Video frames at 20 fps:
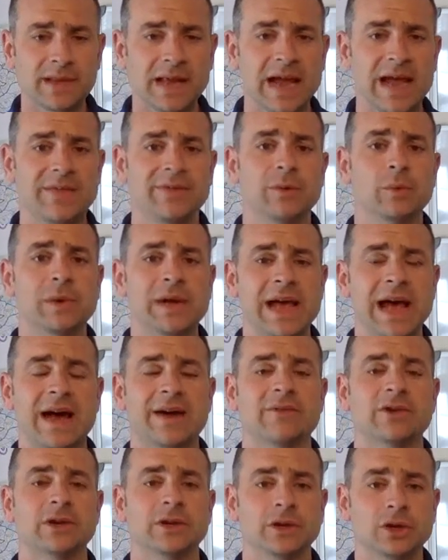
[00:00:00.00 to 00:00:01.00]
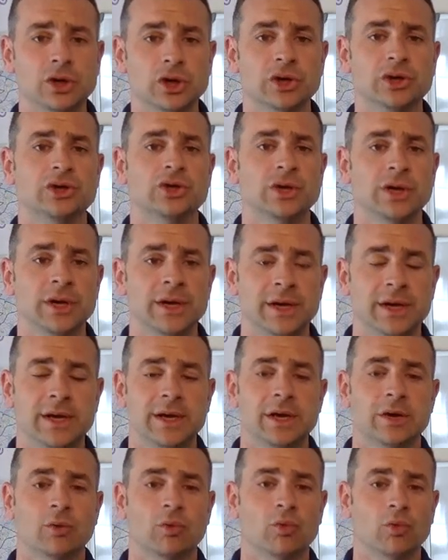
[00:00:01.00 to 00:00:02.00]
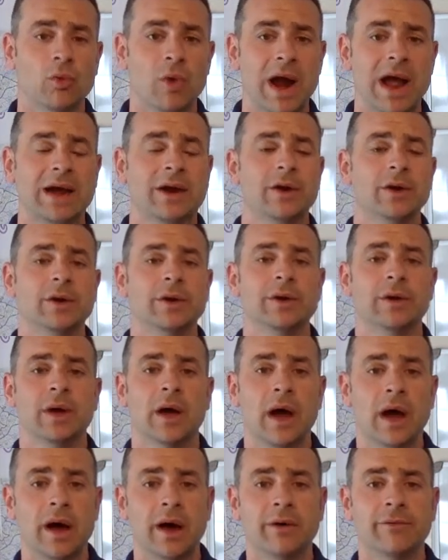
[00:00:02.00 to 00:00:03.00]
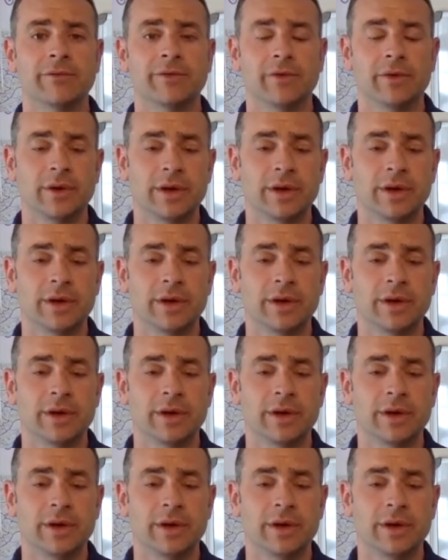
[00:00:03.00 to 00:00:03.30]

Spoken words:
and that we have a good record of